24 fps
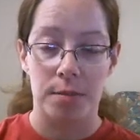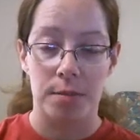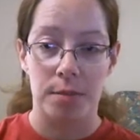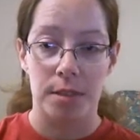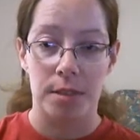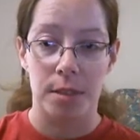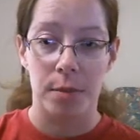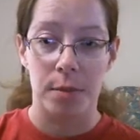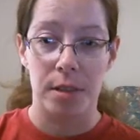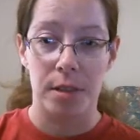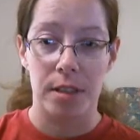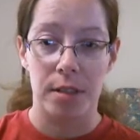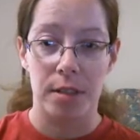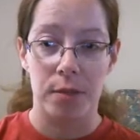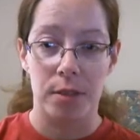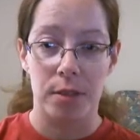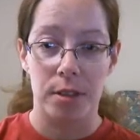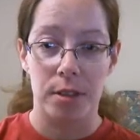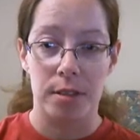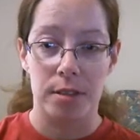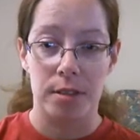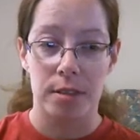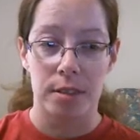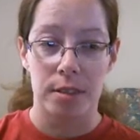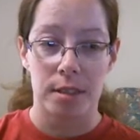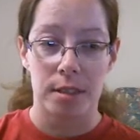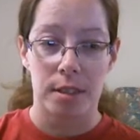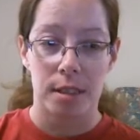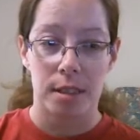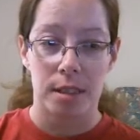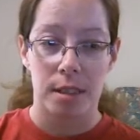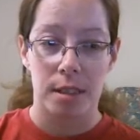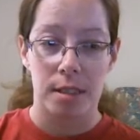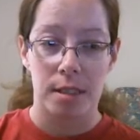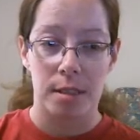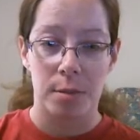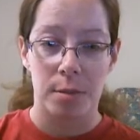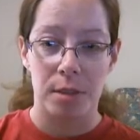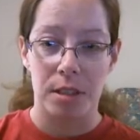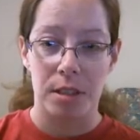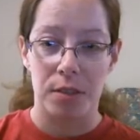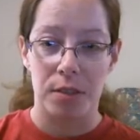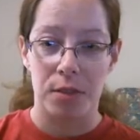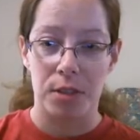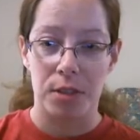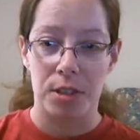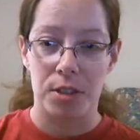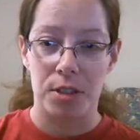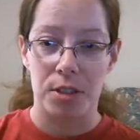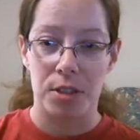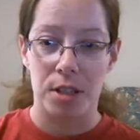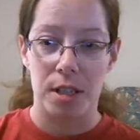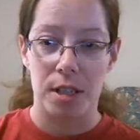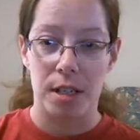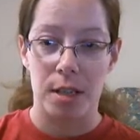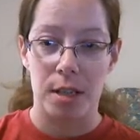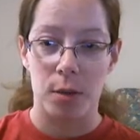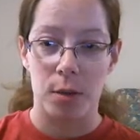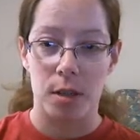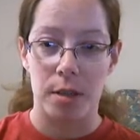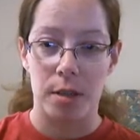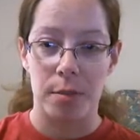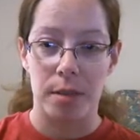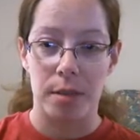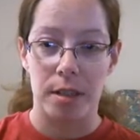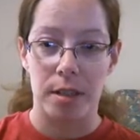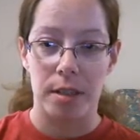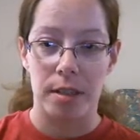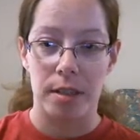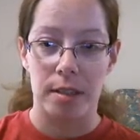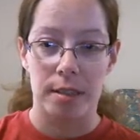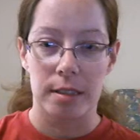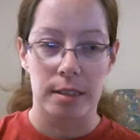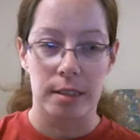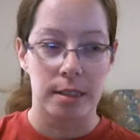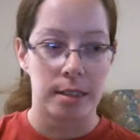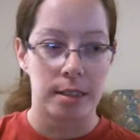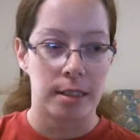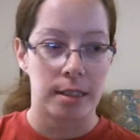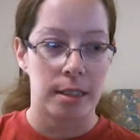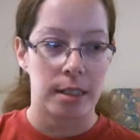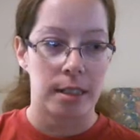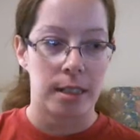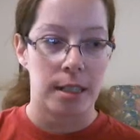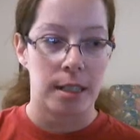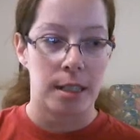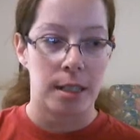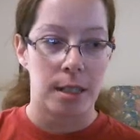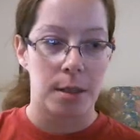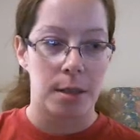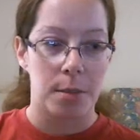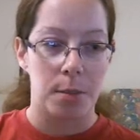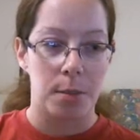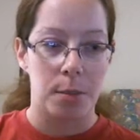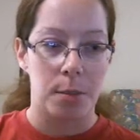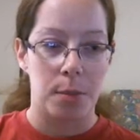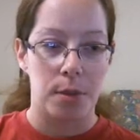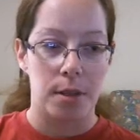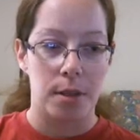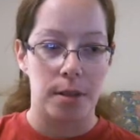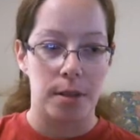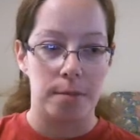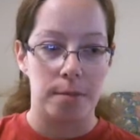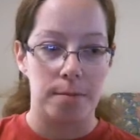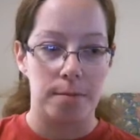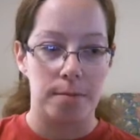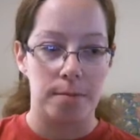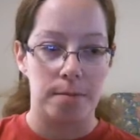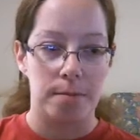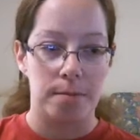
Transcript: something different. Something different to try while I'm here. But,